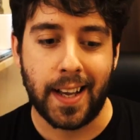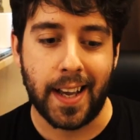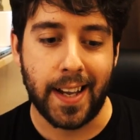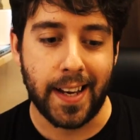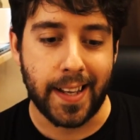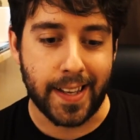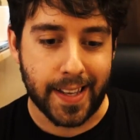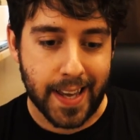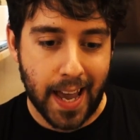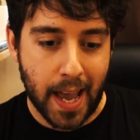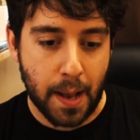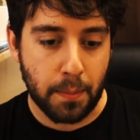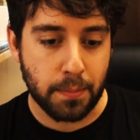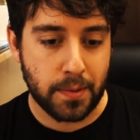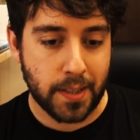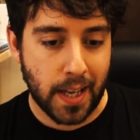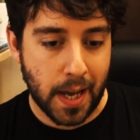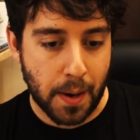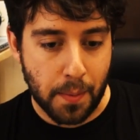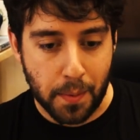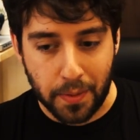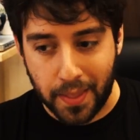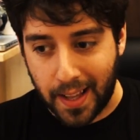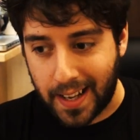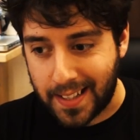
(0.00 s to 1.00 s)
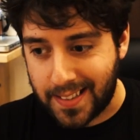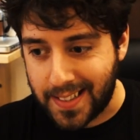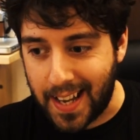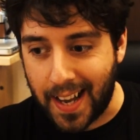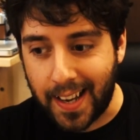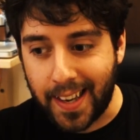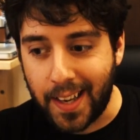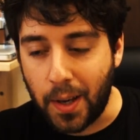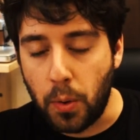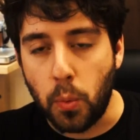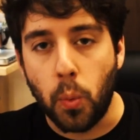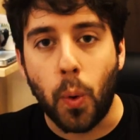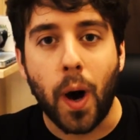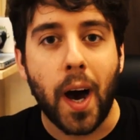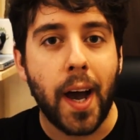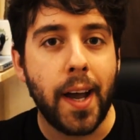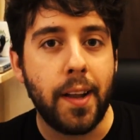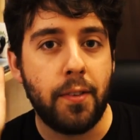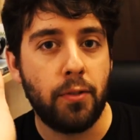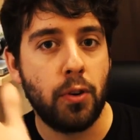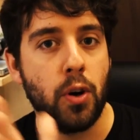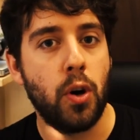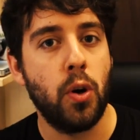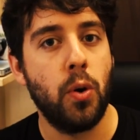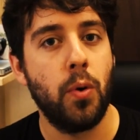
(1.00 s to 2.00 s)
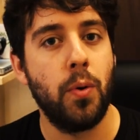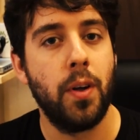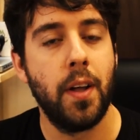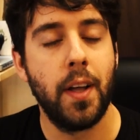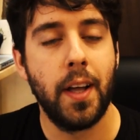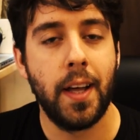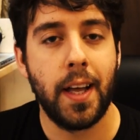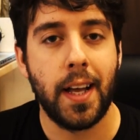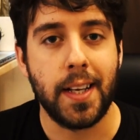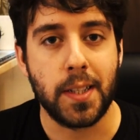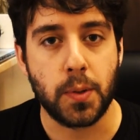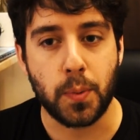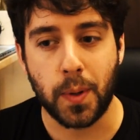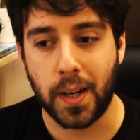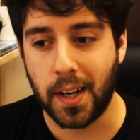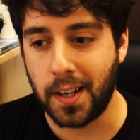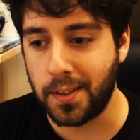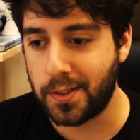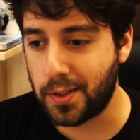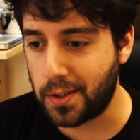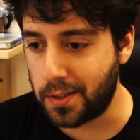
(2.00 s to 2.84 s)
kind of game time in that attacking wide role as well.